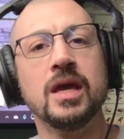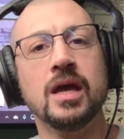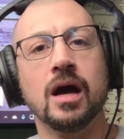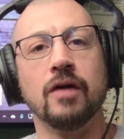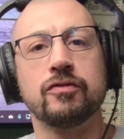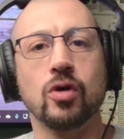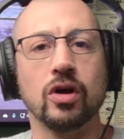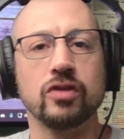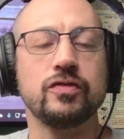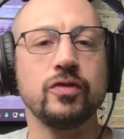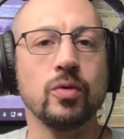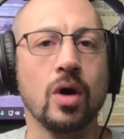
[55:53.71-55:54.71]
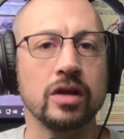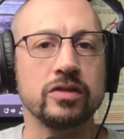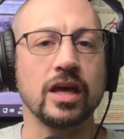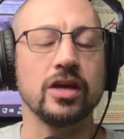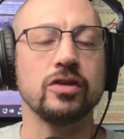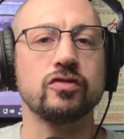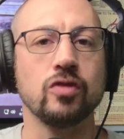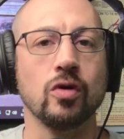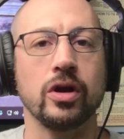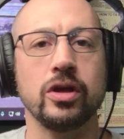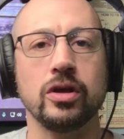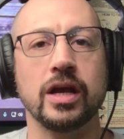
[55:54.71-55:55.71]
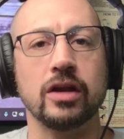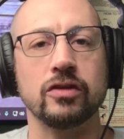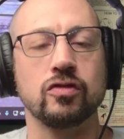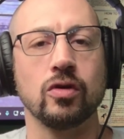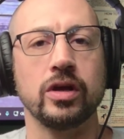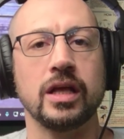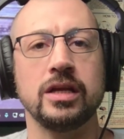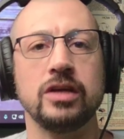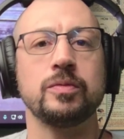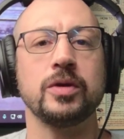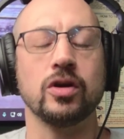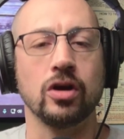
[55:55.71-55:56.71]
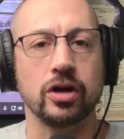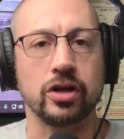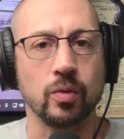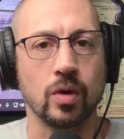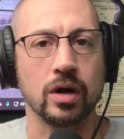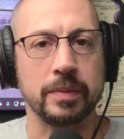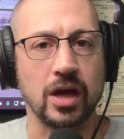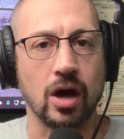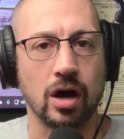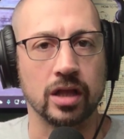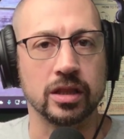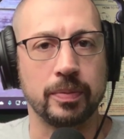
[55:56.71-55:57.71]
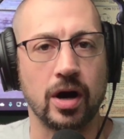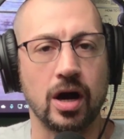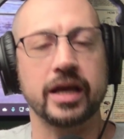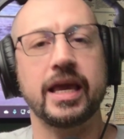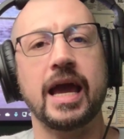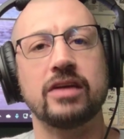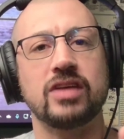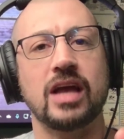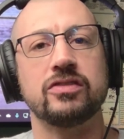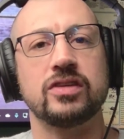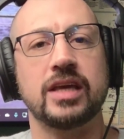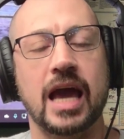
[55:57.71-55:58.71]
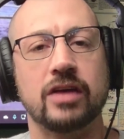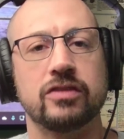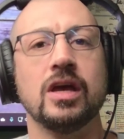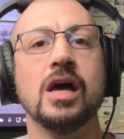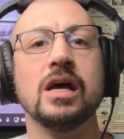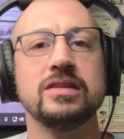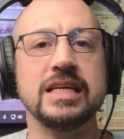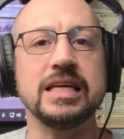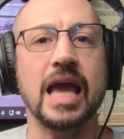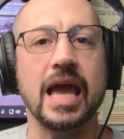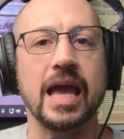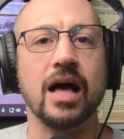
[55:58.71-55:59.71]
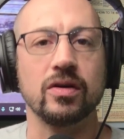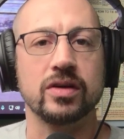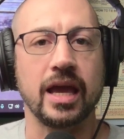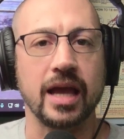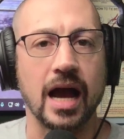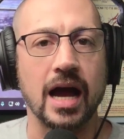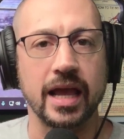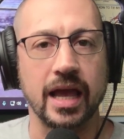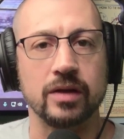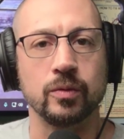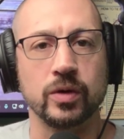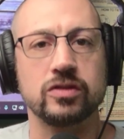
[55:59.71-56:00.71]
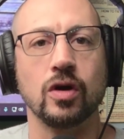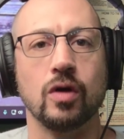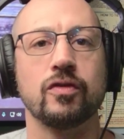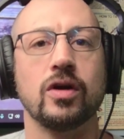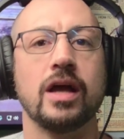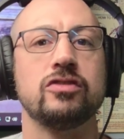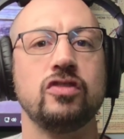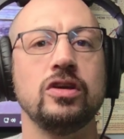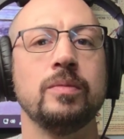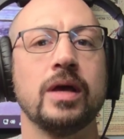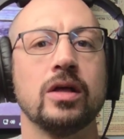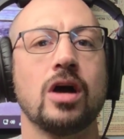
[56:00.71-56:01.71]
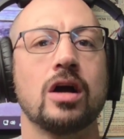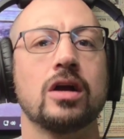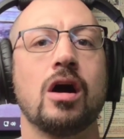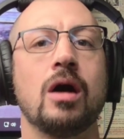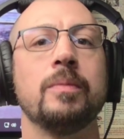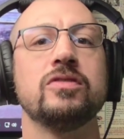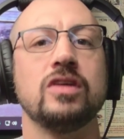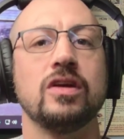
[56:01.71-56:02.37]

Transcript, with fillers: Of course, if you want to tell your story, you got a story that needs to be heard, or you want to be on the podcast as a guest, T A L K I N with Topher at gmail.com is the